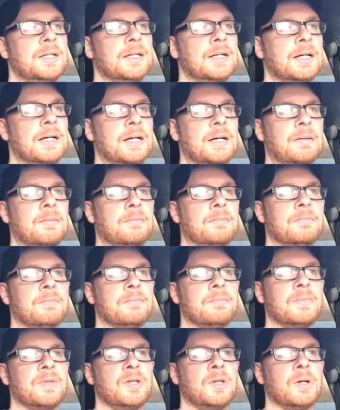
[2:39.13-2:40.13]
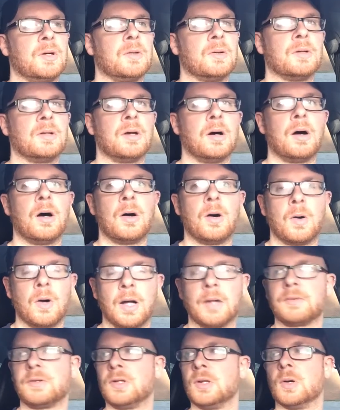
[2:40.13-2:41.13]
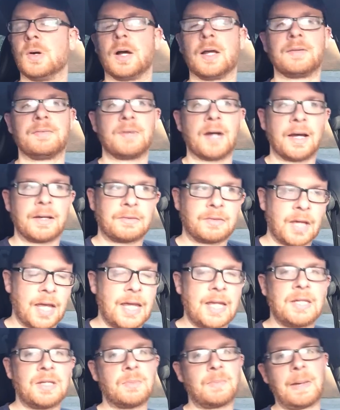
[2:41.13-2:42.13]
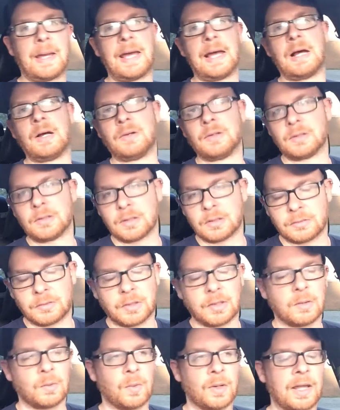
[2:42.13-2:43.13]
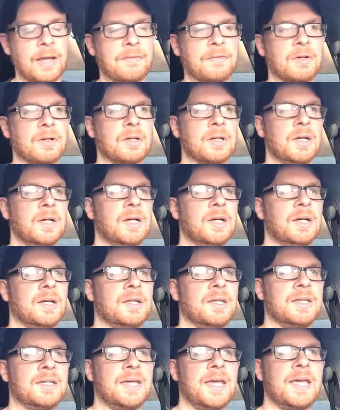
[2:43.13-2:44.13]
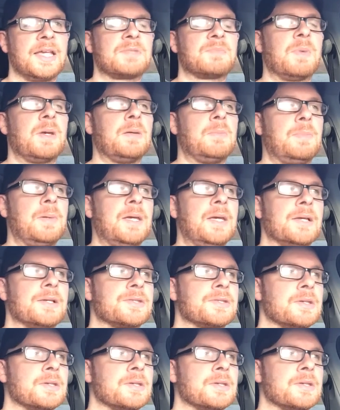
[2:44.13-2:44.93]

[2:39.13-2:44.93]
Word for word: Um, you know, and, oh, you know, I, I gained a pound, or, you know, whatever the case may be.